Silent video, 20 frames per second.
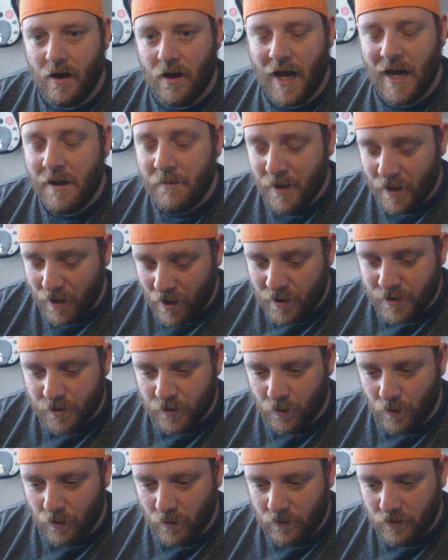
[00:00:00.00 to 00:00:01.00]
I'm an
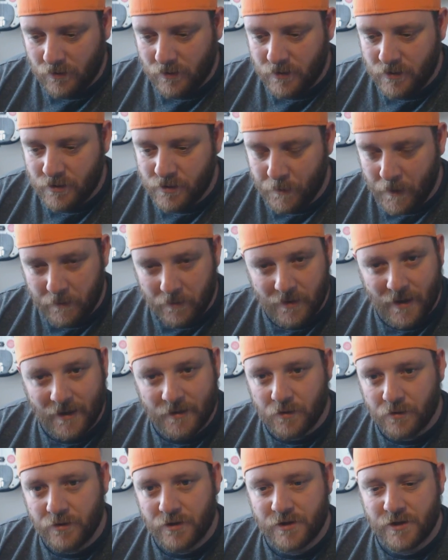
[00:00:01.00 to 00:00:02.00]
asshole to people
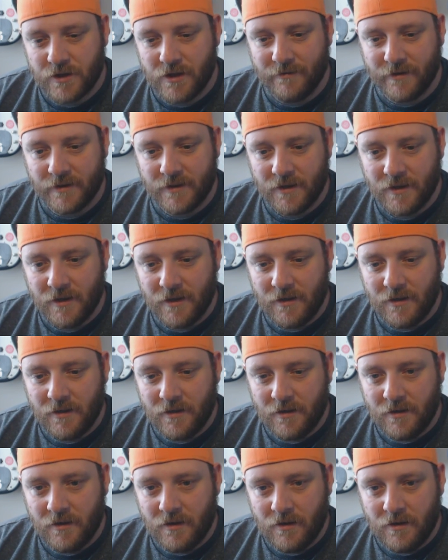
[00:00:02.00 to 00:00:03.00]
that don't deserve it.
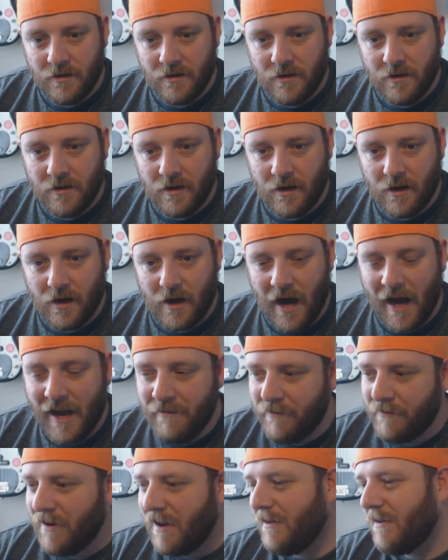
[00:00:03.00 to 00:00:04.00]

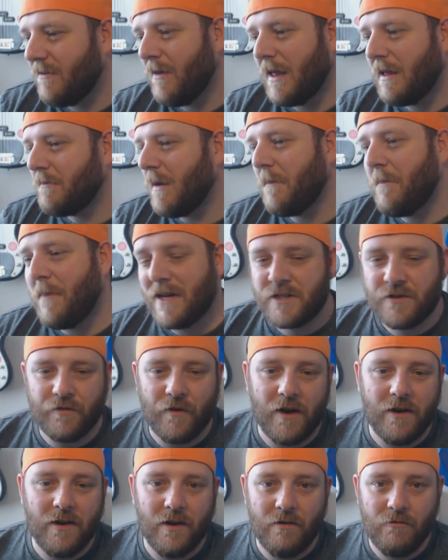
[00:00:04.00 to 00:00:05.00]
I even, like my best
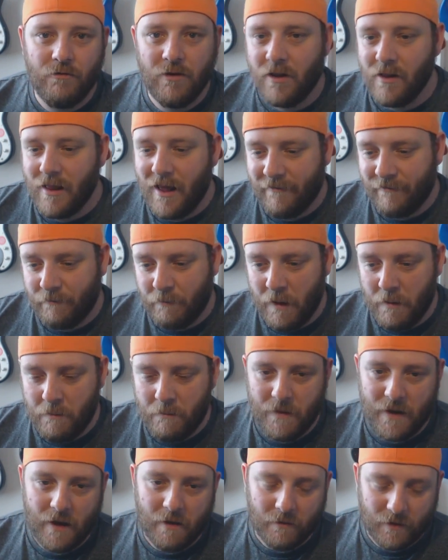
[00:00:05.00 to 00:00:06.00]
friend in real life,
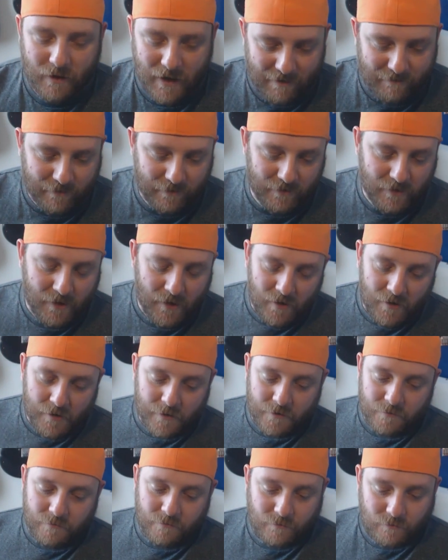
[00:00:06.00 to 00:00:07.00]
Pip Bear, Gavin,
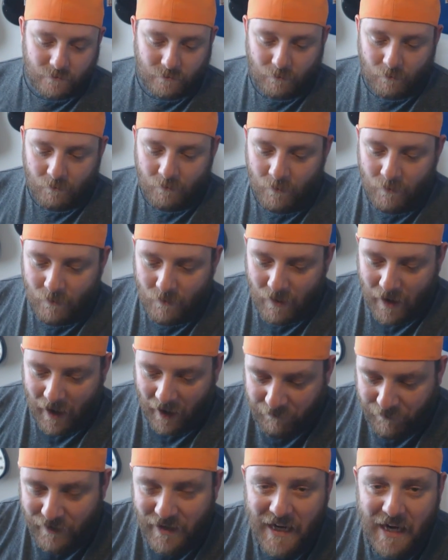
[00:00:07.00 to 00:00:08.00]

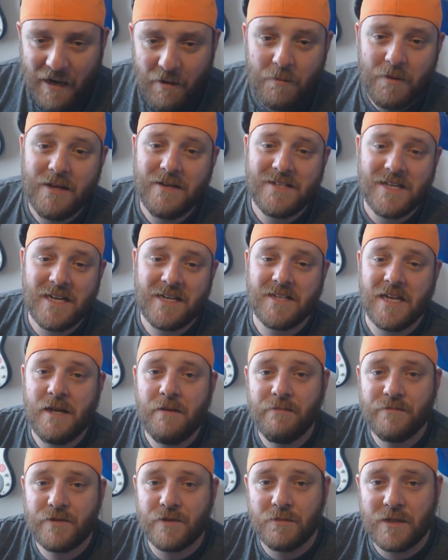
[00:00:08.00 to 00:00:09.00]
I feel like I'm being a dick to
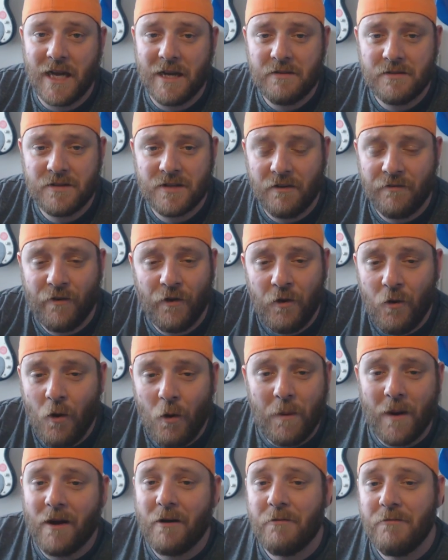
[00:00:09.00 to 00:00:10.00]
him sometimes for no
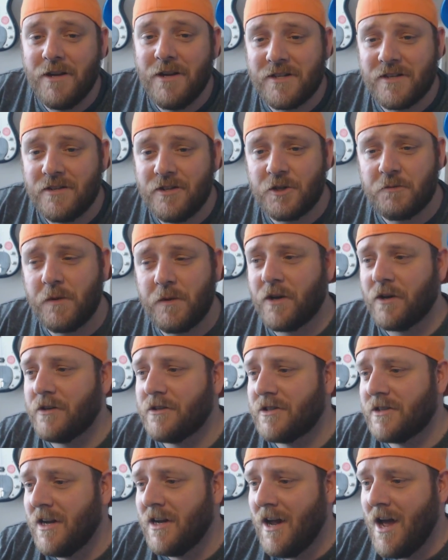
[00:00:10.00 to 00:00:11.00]
apparent reason, just
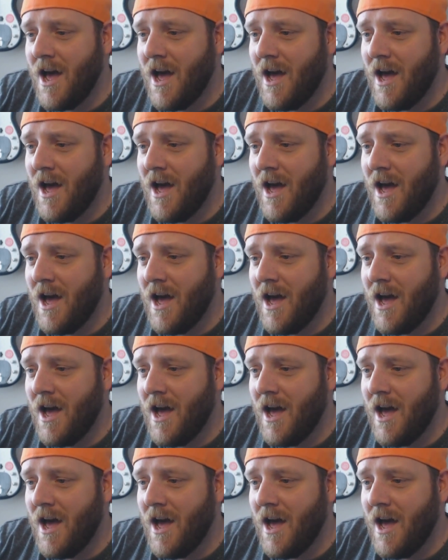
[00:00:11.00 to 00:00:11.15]
because